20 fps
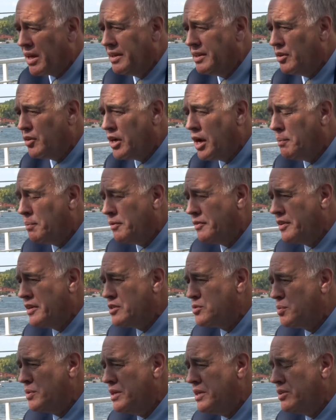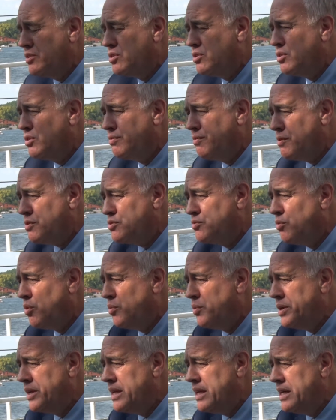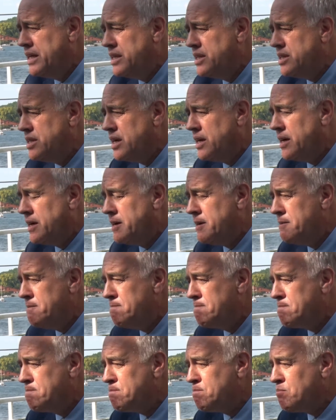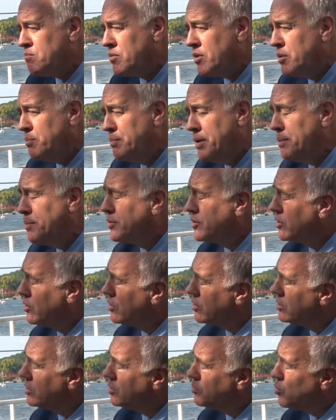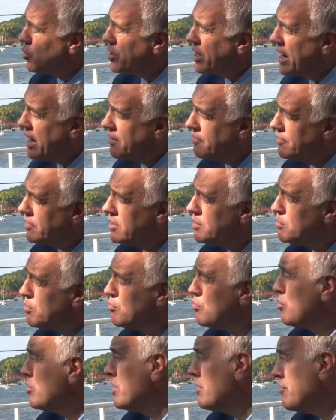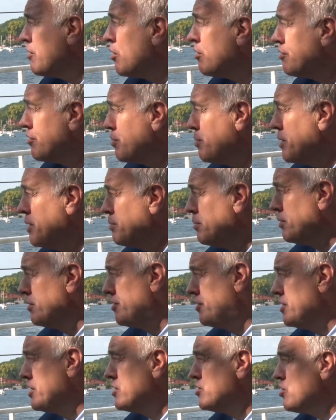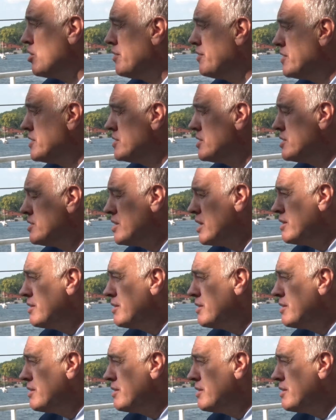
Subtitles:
there are a couple things we need to do. First of all, we need people to look a little more carefully before they vote for people for these offices